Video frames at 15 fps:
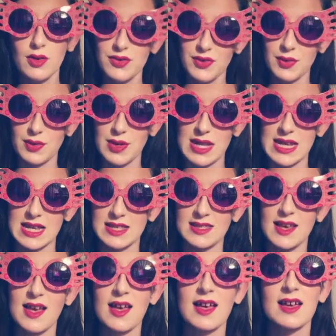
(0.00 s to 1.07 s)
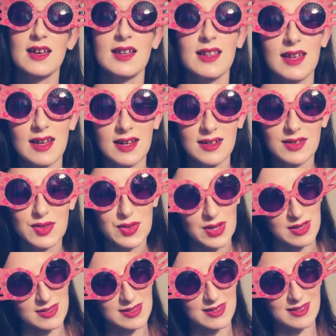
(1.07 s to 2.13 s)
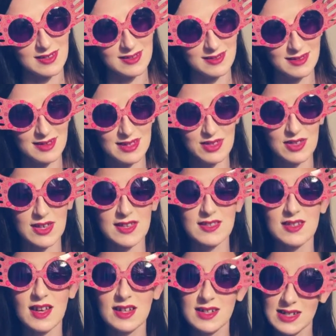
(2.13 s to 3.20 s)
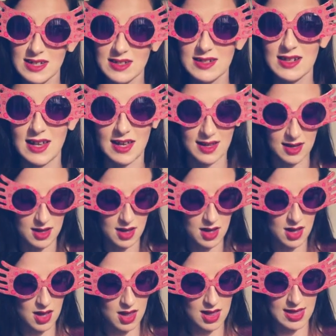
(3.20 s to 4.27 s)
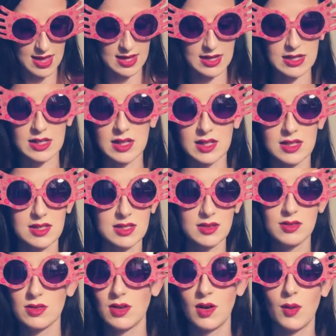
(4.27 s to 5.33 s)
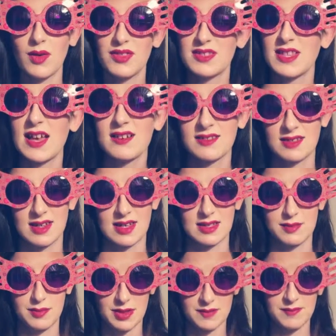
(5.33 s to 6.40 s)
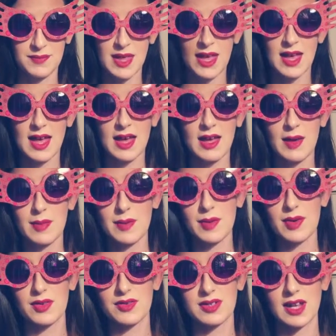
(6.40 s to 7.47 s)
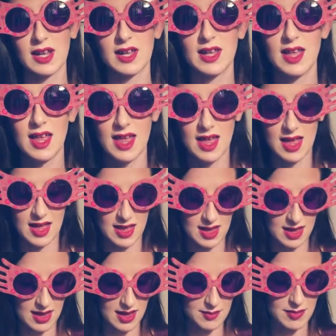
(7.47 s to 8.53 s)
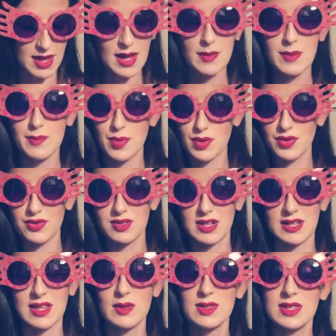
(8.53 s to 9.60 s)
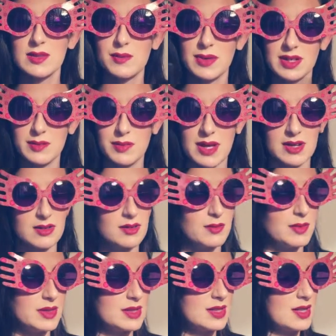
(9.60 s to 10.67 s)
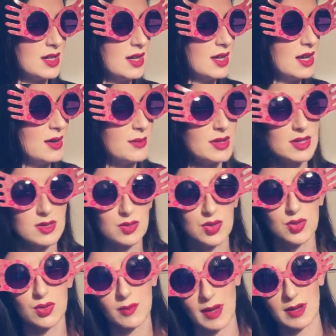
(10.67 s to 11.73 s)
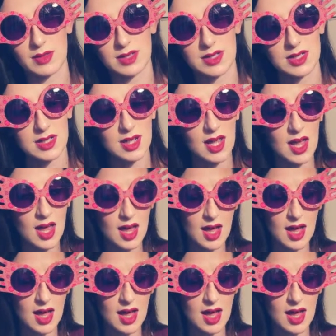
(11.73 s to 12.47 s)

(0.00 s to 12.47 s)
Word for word: or also known as Claire Johnson. She is nineteen today, and I still don't know what this accent is, but happy birthday. Um, happy birthday, that's a bit better, but I'm not so sure about it.